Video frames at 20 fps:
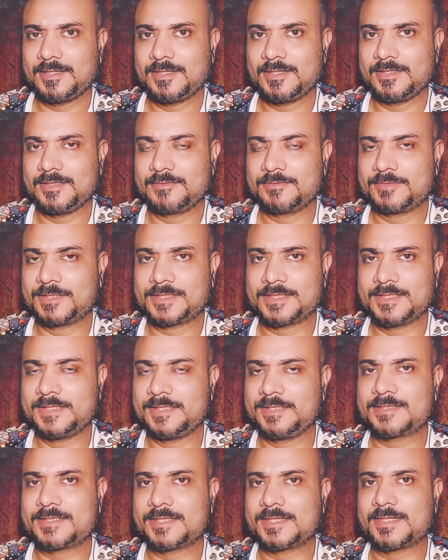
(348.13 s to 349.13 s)
What
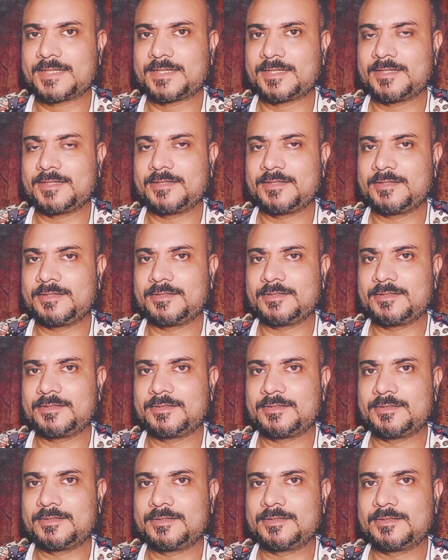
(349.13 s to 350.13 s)
he said
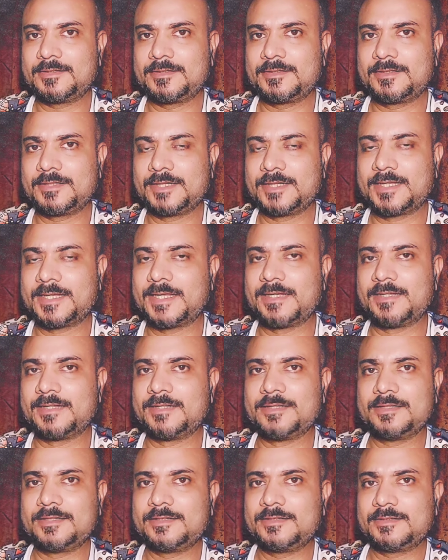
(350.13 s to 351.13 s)

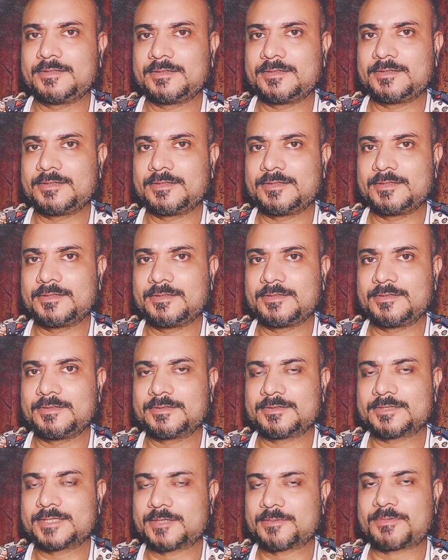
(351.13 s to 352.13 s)
again
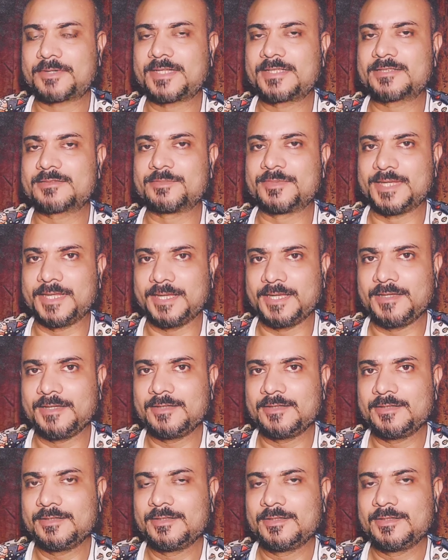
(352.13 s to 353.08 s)
surprised me.